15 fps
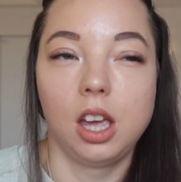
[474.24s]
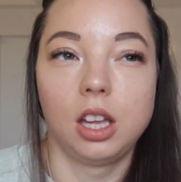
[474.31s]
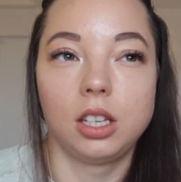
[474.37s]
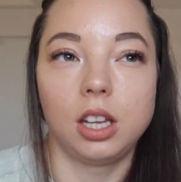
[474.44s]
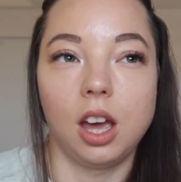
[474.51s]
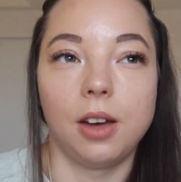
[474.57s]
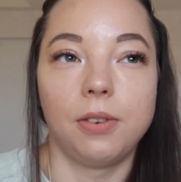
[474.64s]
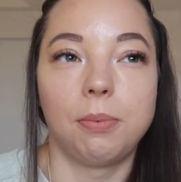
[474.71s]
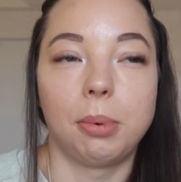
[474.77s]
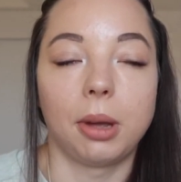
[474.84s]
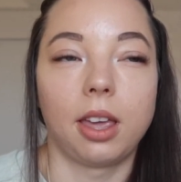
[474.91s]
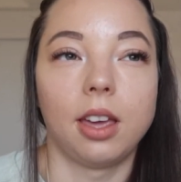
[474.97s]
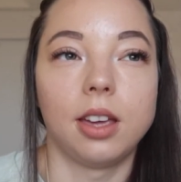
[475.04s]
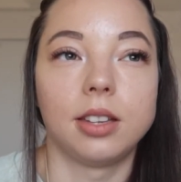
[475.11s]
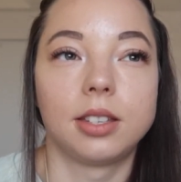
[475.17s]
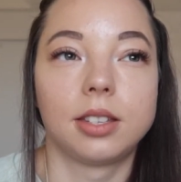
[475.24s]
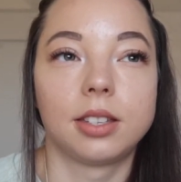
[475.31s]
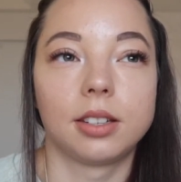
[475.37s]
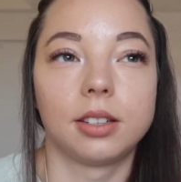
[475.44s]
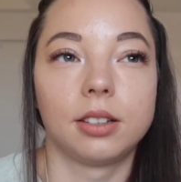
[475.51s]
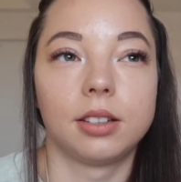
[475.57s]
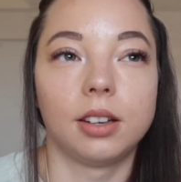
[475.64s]
Tough, because
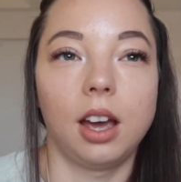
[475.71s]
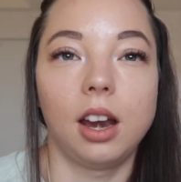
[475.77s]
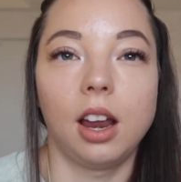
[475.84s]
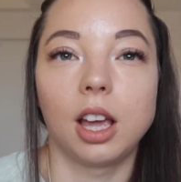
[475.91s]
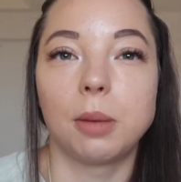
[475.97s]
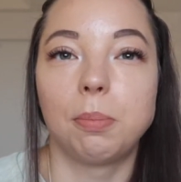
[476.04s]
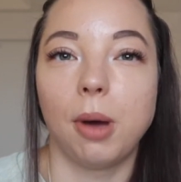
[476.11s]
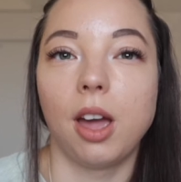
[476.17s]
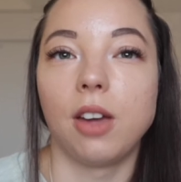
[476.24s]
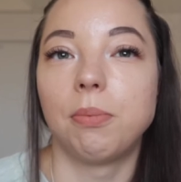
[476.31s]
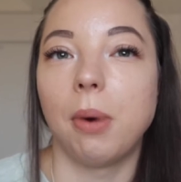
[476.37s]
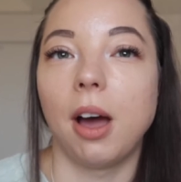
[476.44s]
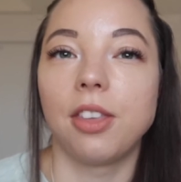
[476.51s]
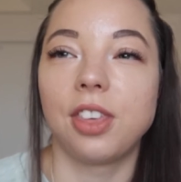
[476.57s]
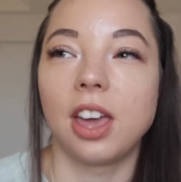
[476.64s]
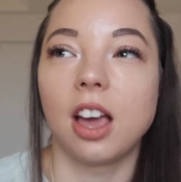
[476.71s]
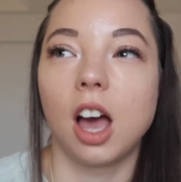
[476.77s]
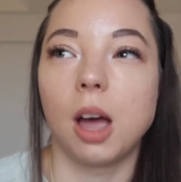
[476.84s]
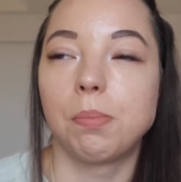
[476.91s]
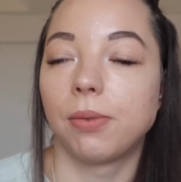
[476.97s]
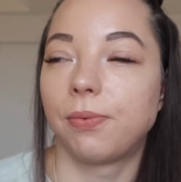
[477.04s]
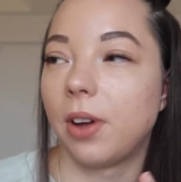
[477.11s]
I like both, but I think
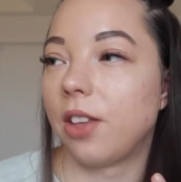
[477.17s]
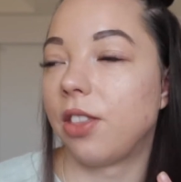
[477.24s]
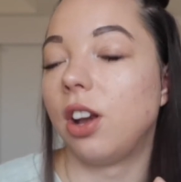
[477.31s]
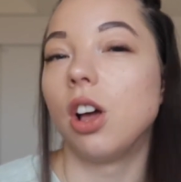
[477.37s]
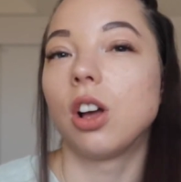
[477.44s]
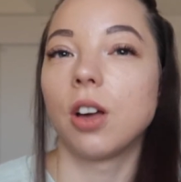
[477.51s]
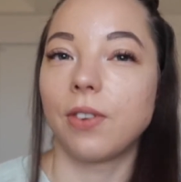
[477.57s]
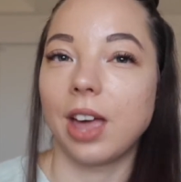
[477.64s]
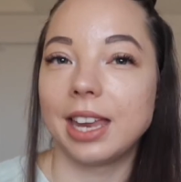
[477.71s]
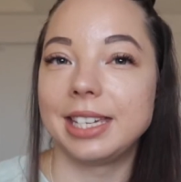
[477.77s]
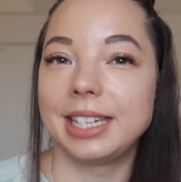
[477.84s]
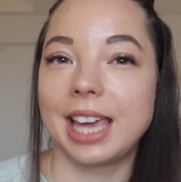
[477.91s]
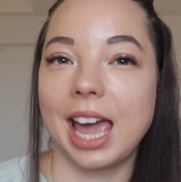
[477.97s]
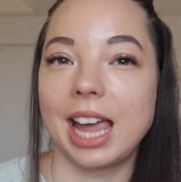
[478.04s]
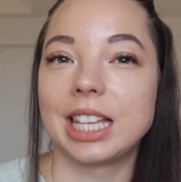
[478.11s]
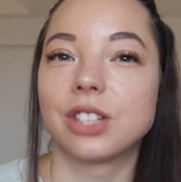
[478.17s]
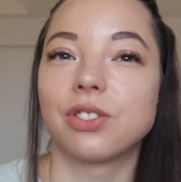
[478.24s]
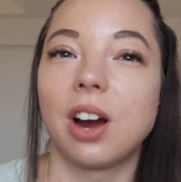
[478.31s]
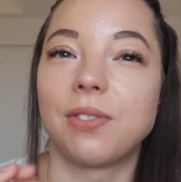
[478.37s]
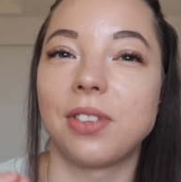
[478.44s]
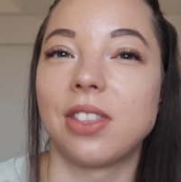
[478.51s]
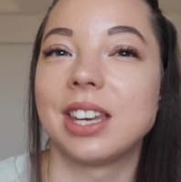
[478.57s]
I prefer the look of candy canes
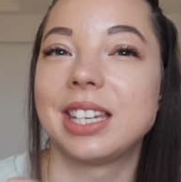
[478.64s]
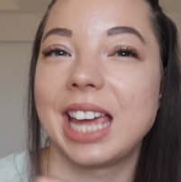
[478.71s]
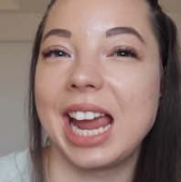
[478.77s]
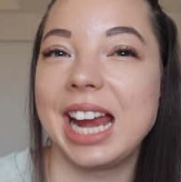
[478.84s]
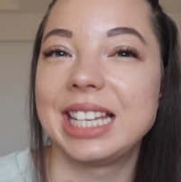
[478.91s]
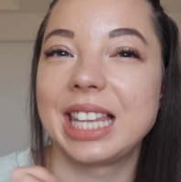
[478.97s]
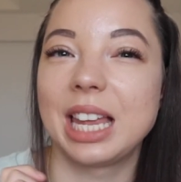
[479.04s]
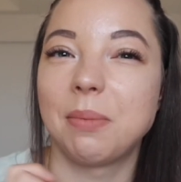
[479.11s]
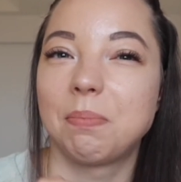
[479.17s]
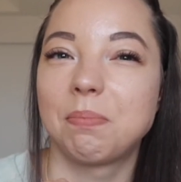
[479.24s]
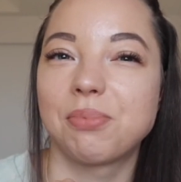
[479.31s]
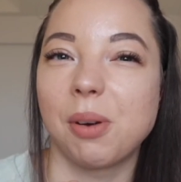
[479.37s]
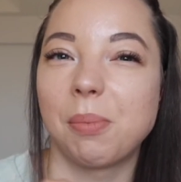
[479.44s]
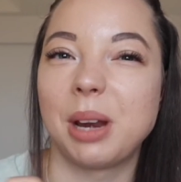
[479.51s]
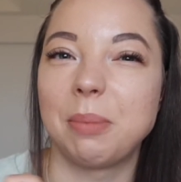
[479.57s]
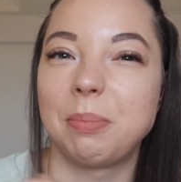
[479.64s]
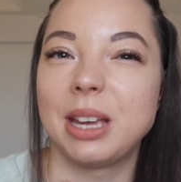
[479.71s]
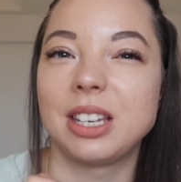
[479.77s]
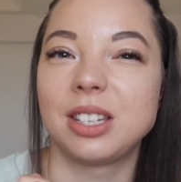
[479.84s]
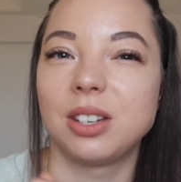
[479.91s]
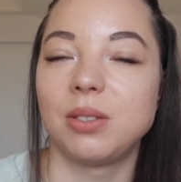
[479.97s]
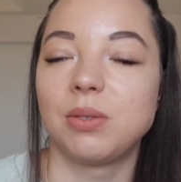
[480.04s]
rather than the taste. They're probably a
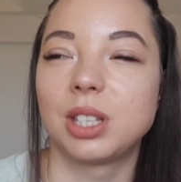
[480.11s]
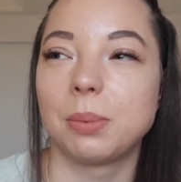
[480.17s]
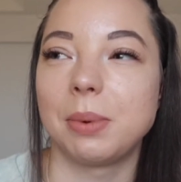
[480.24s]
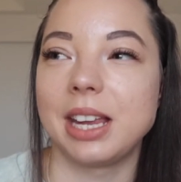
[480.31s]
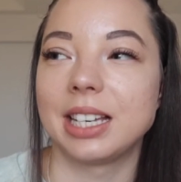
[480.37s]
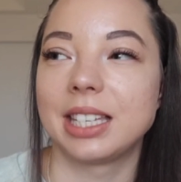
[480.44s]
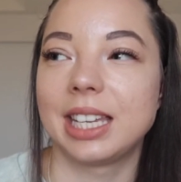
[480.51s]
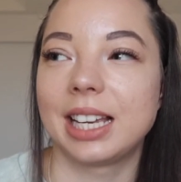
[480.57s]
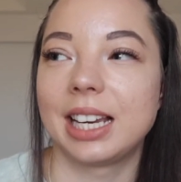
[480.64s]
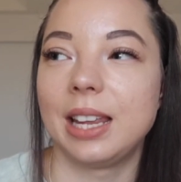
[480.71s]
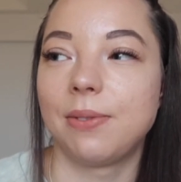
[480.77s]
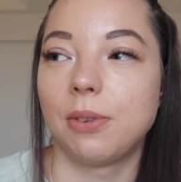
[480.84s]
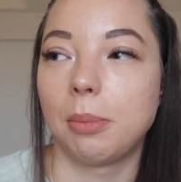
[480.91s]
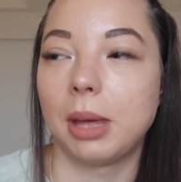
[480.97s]
bit too sweet and sickly for